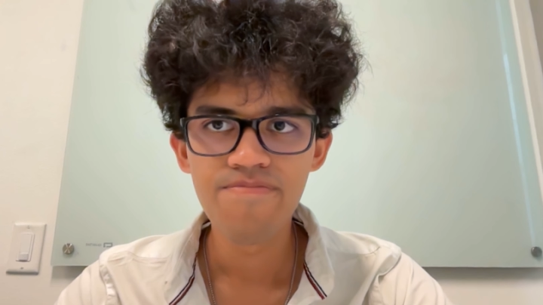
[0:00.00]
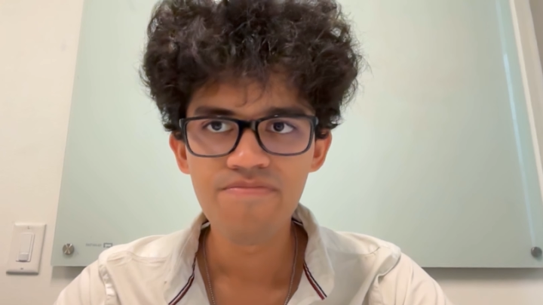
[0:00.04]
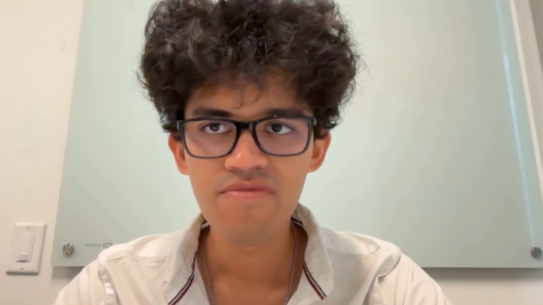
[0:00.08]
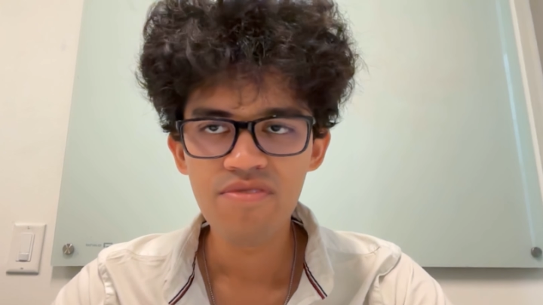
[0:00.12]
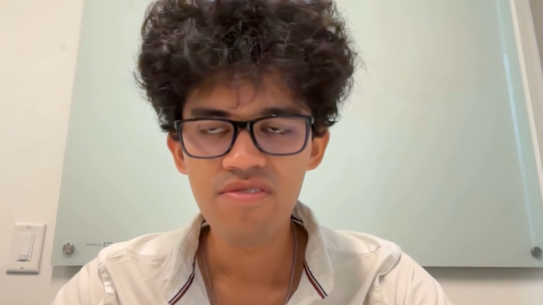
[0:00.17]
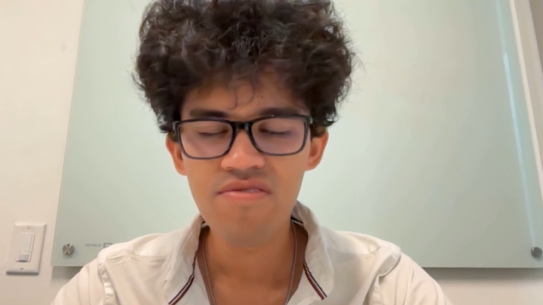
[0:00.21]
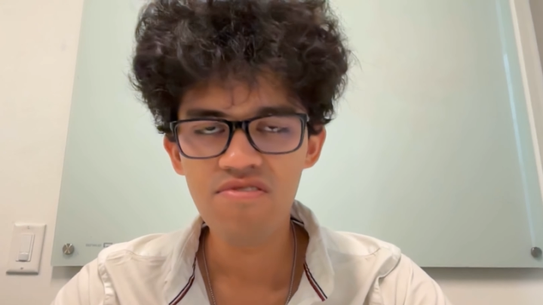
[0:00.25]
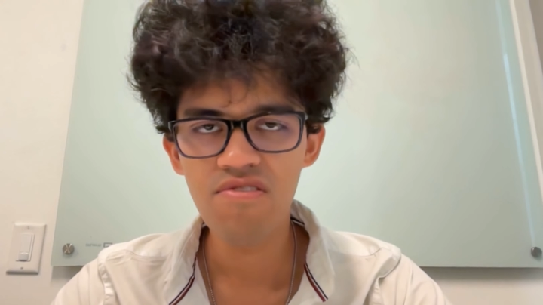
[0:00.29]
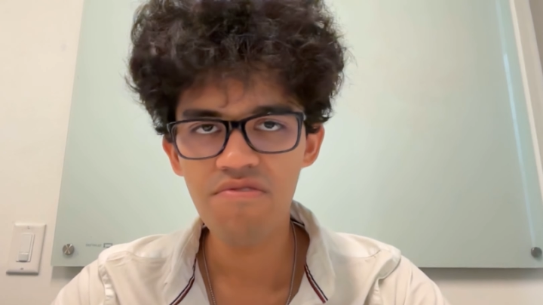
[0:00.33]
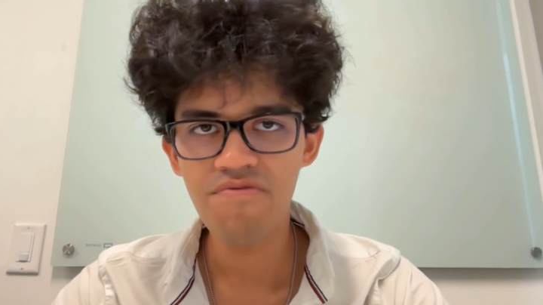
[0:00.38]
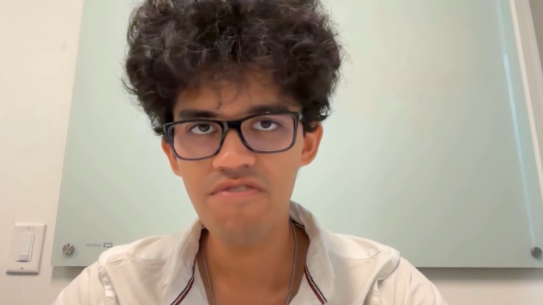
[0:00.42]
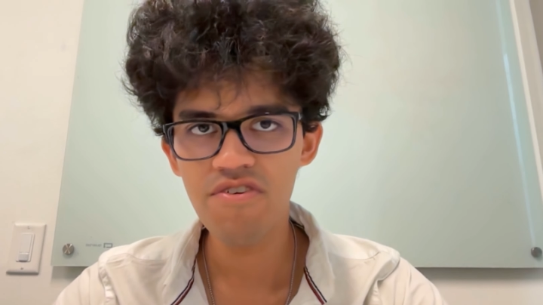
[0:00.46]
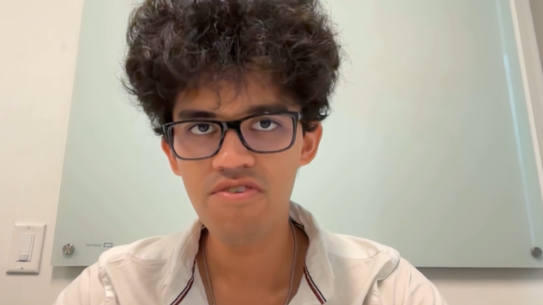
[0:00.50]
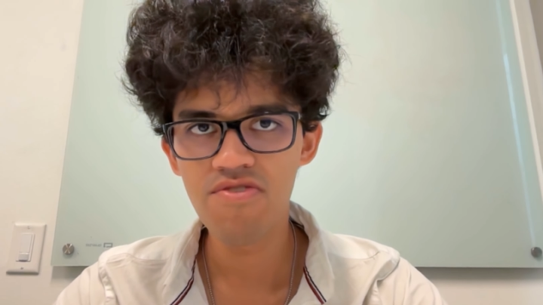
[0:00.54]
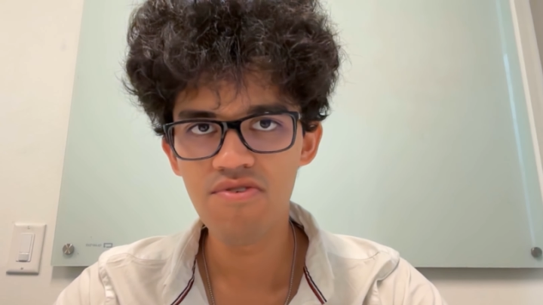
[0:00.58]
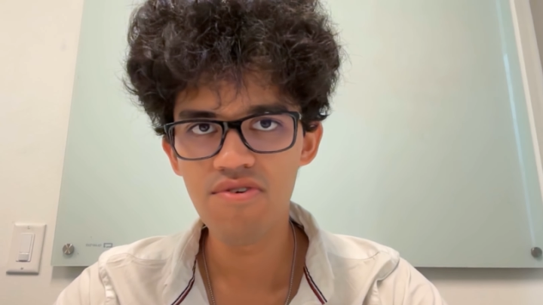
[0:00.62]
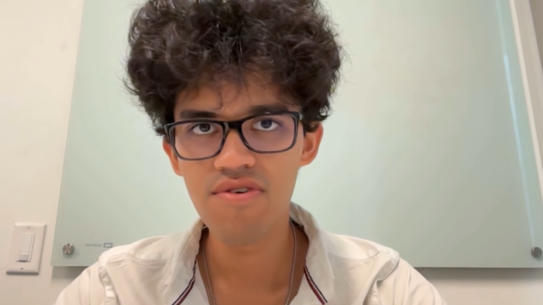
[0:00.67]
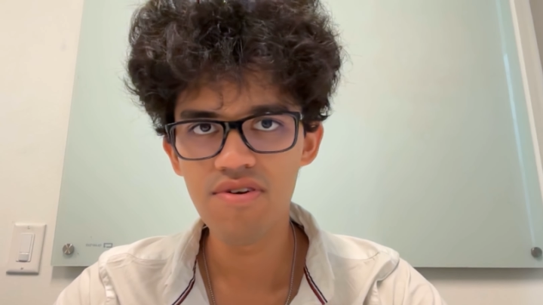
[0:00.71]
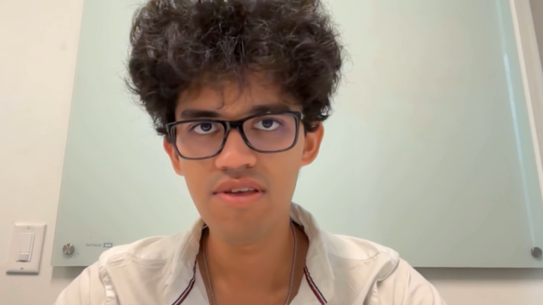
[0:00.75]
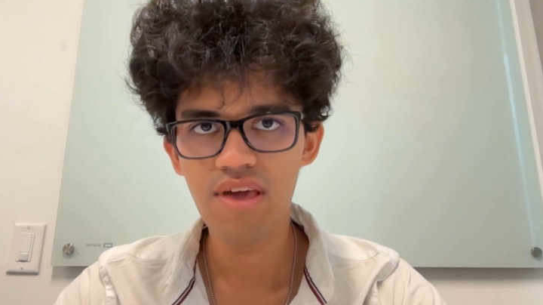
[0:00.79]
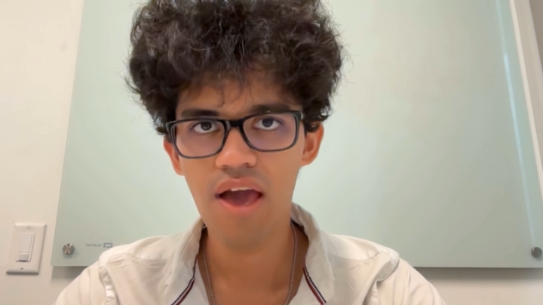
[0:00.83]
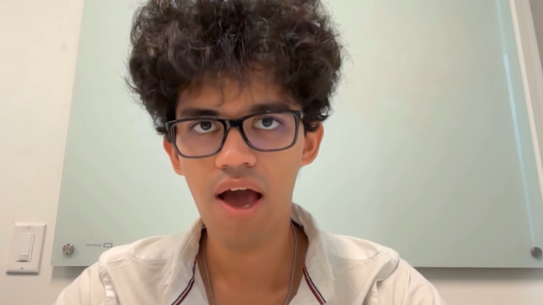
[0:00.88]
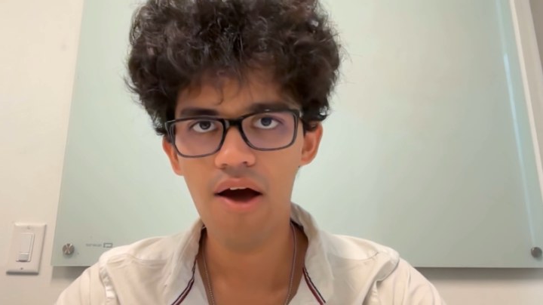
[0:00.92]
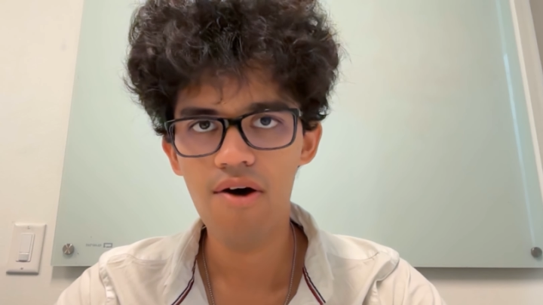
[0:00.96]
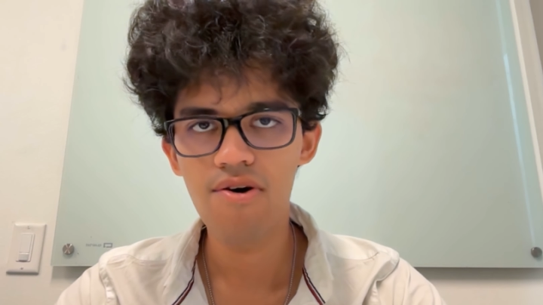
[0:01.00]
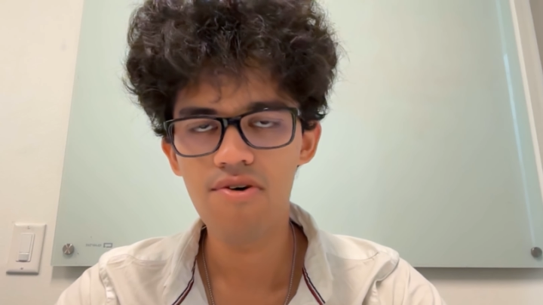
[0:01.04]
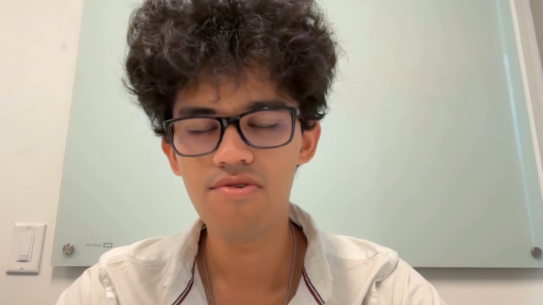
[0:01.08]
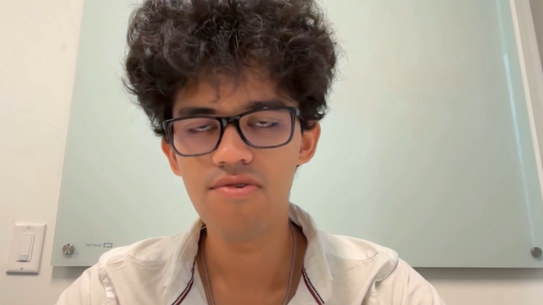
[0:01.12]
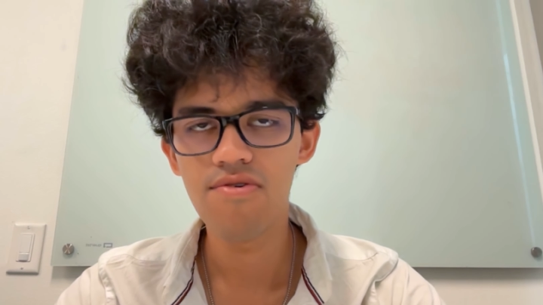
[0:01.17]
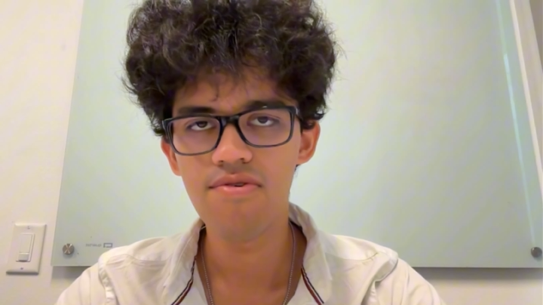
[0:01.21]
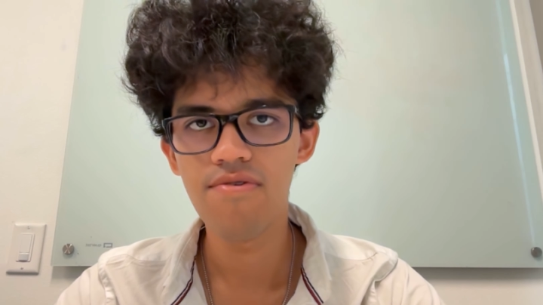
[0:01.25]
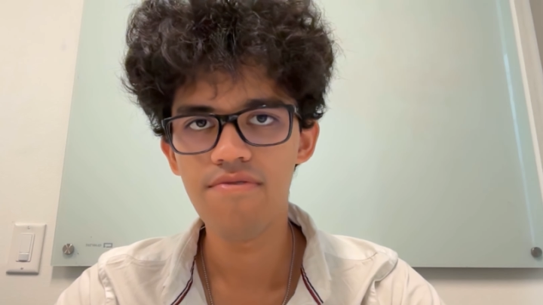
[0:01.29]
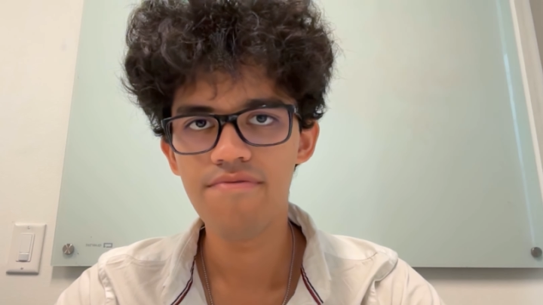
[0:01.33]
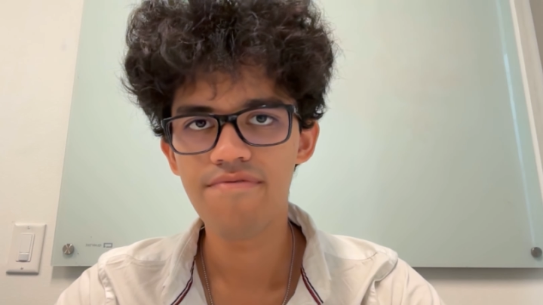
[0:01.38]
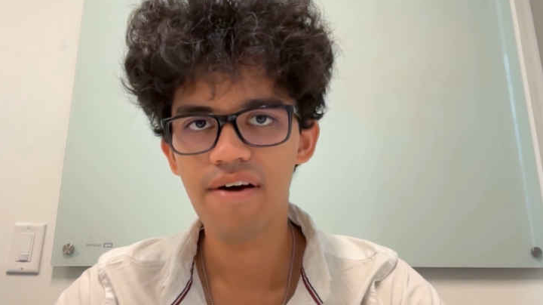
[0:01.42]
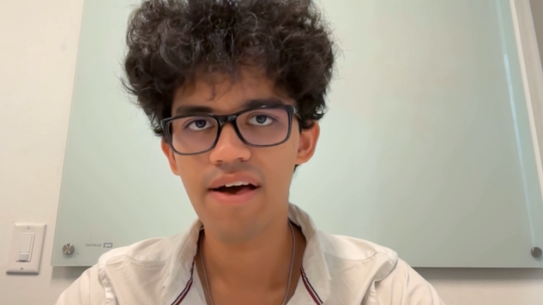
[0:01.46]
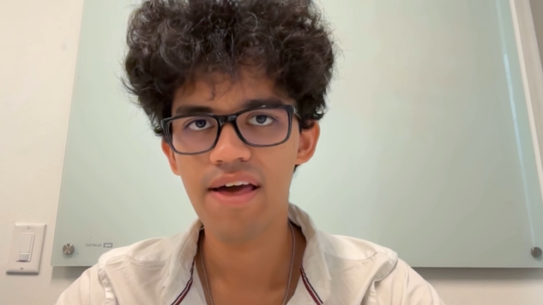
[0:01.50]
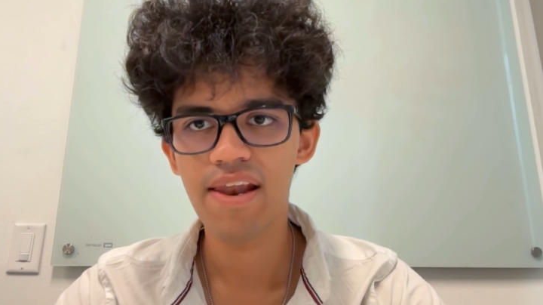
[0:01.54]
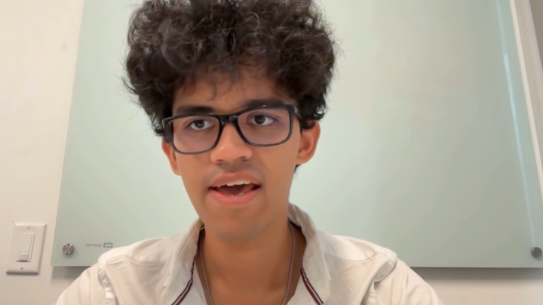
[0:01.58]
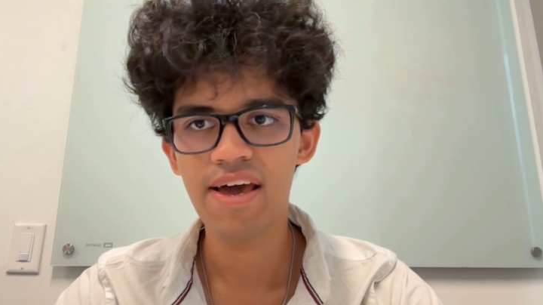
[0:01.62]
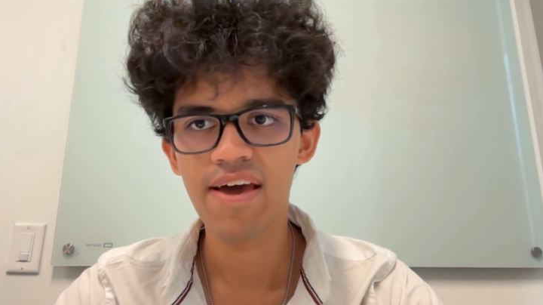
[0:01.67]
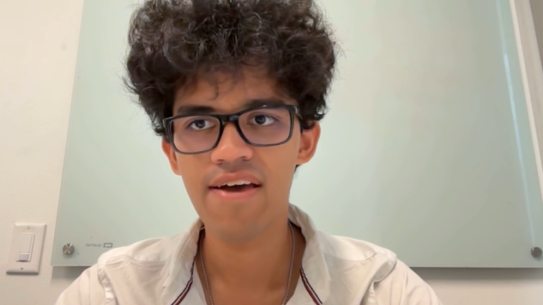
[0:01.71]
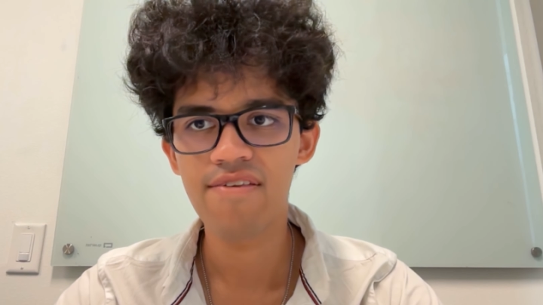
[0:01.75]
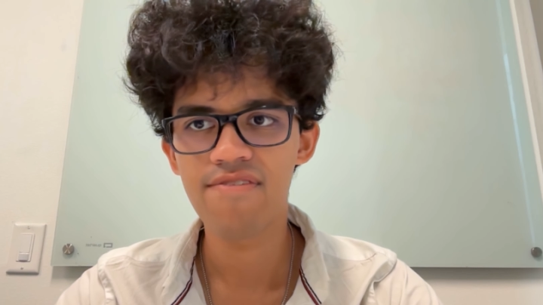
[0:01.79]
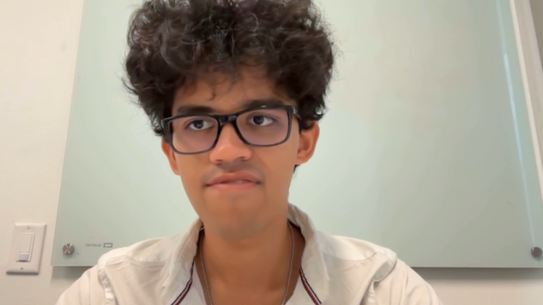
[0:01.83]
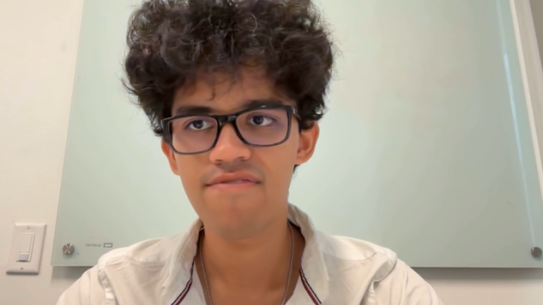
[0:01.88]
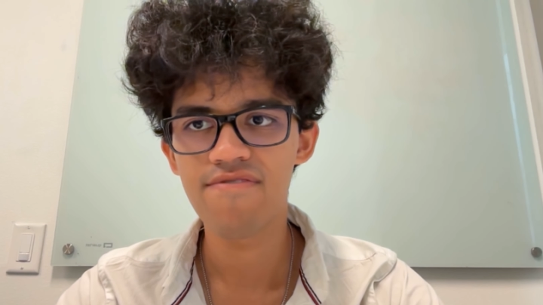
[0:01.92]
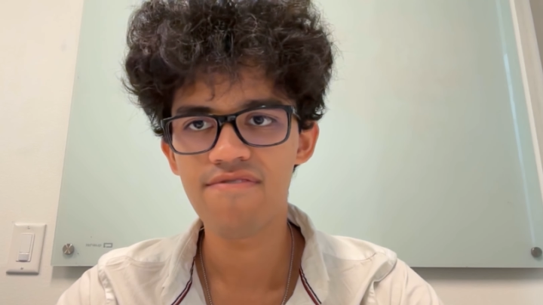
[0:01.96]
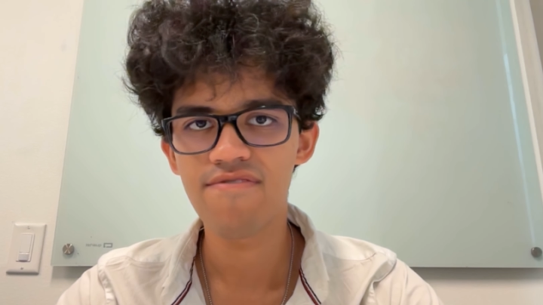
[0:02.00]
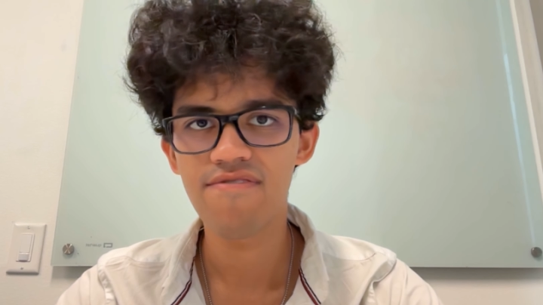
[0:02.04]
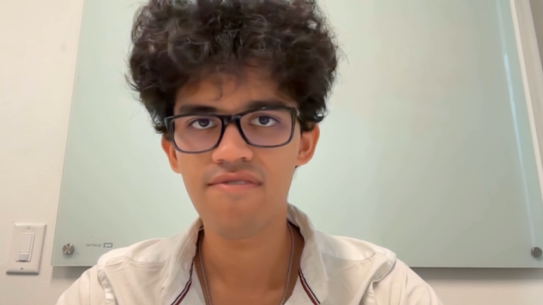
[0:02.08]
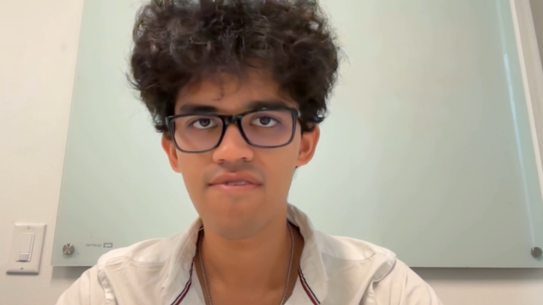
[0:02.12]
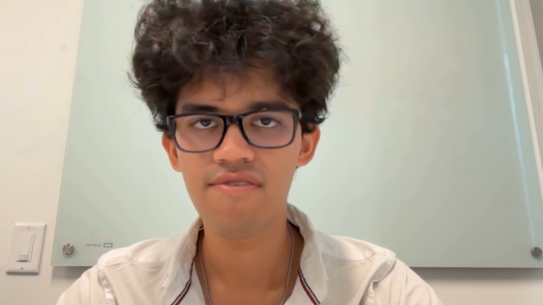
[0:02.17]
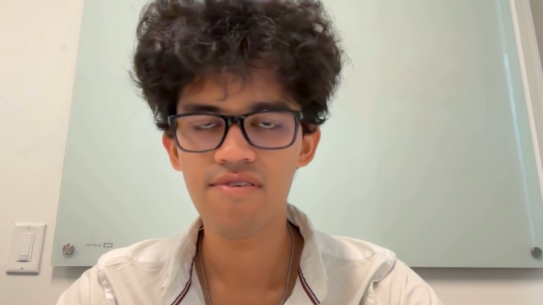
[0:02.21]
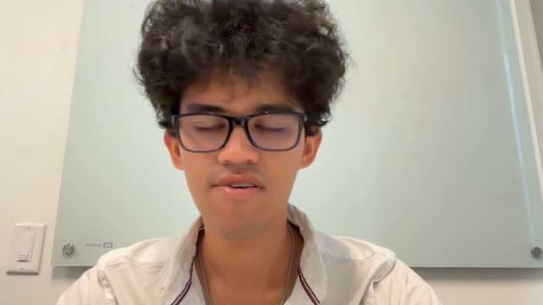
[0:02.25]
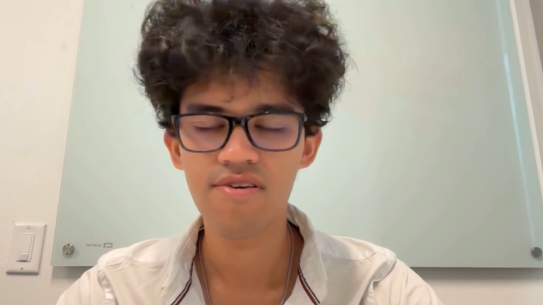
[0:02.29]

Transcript: So if you go on Yahoo Finance,